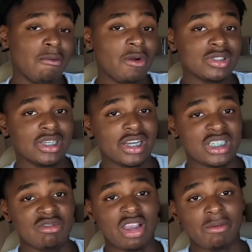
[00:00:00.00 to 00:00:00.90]
we're going to see how
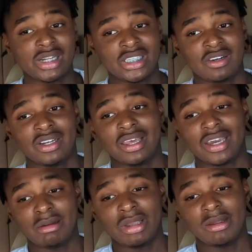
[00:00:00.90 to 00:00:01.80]
she react when I tell her that I
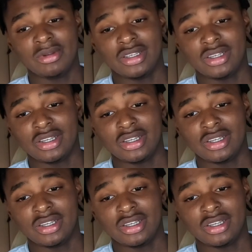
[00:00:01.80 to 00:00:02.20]
got a baby.